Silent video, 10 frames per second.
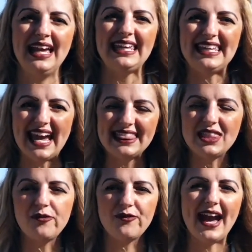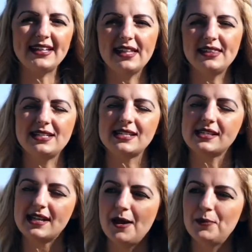Yet the fact that the
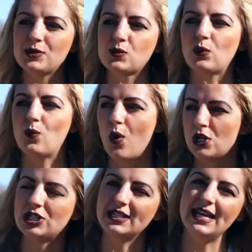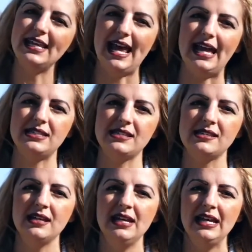disciples were washing their nets
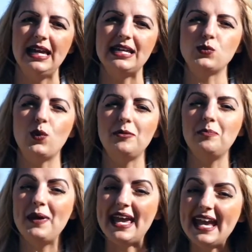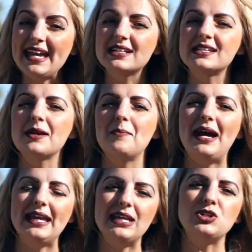is what piqued
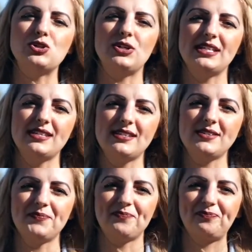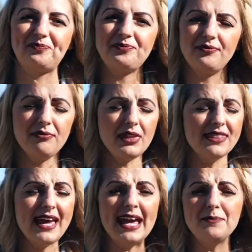my interest.
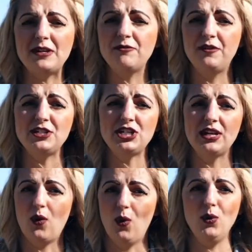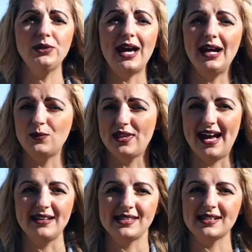They had been fishing all night
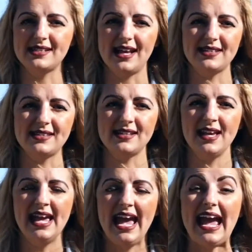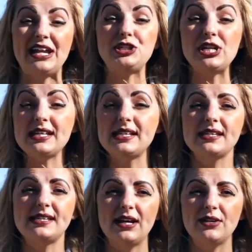without success, and
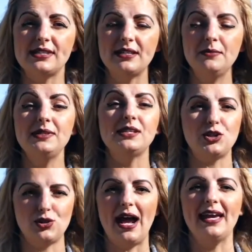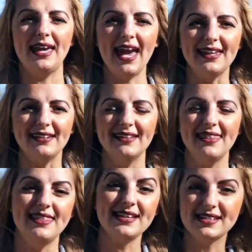Jesus tells them to try again,
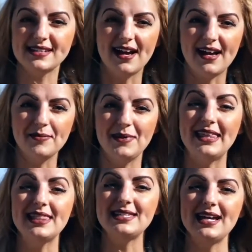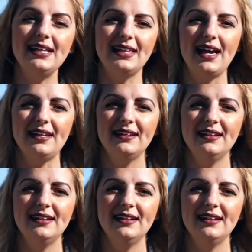this time in the daylight.